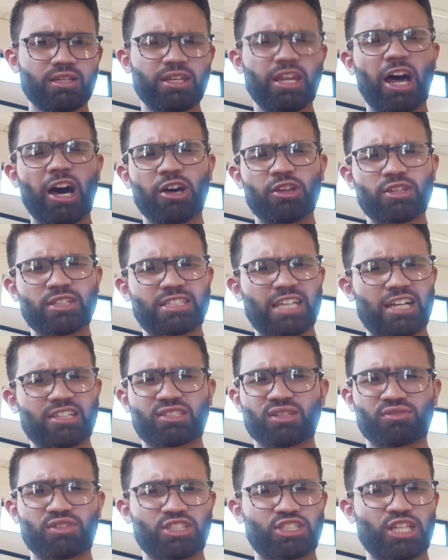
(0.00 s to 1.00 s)
Now, the
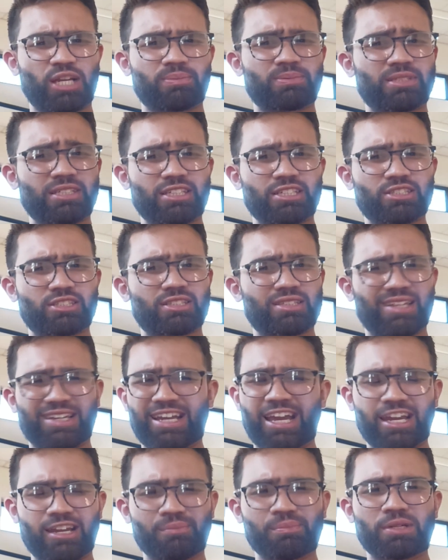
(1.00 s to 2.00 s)
title of this chapter is,
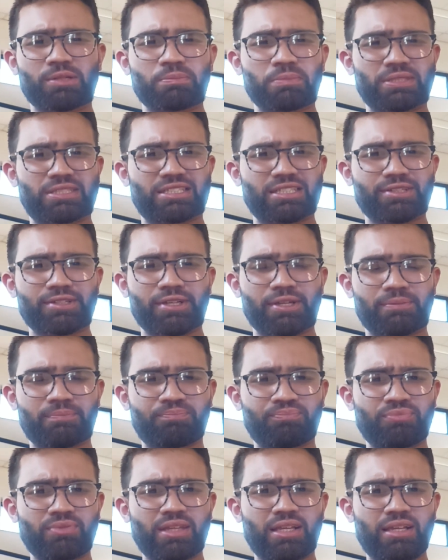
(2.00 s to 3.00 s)
again, a bit
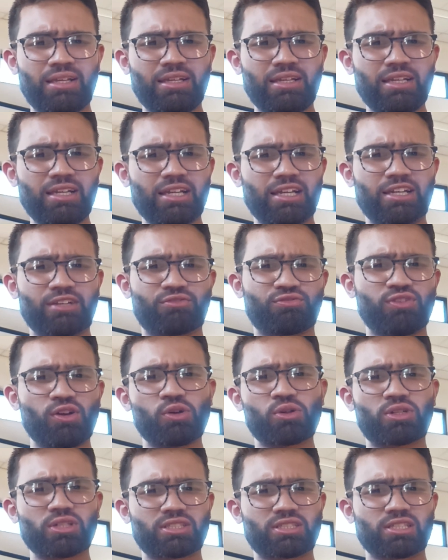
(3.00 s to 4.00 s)
misleading. It
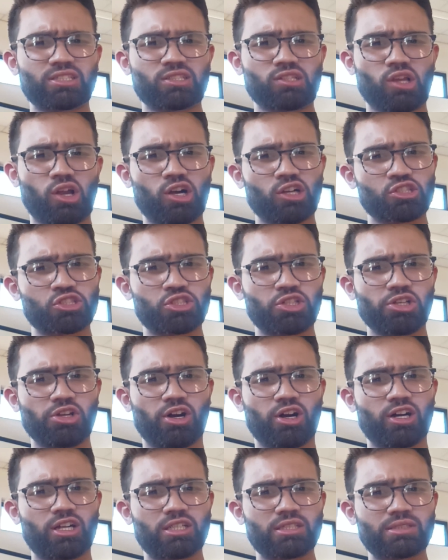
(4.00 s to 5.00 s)
focuses largely
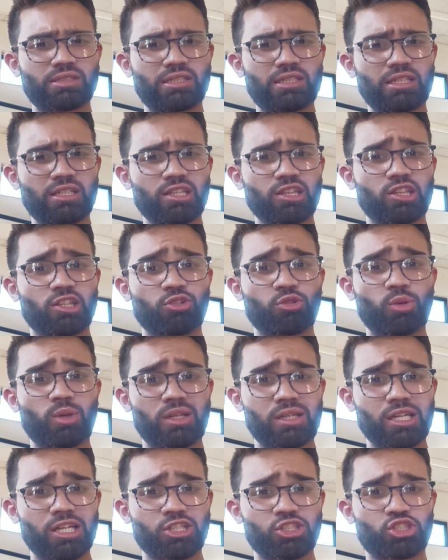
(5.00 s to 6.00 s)
on the
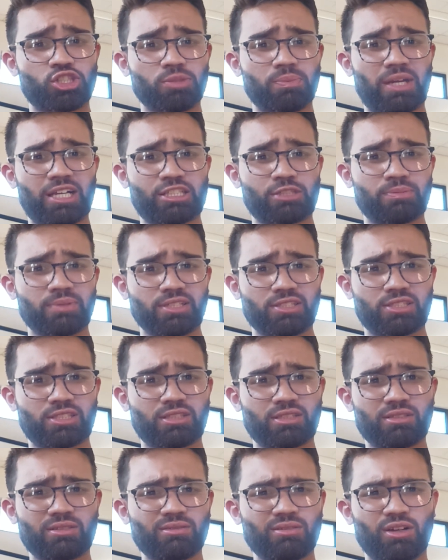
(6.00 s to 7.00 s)
relationship
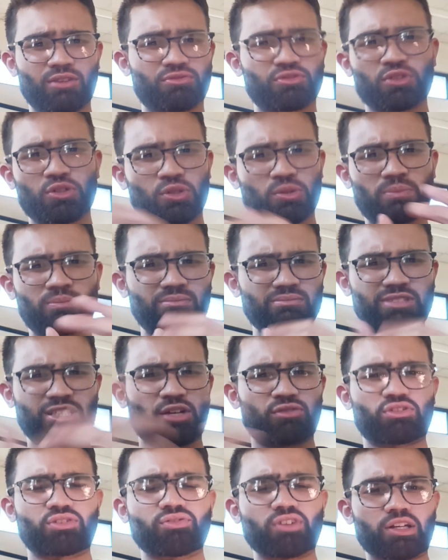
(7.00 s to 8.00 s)
aspects of your
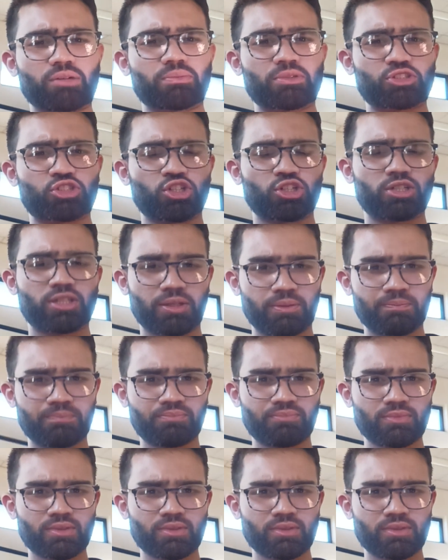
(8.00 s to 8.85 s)
self-development journey.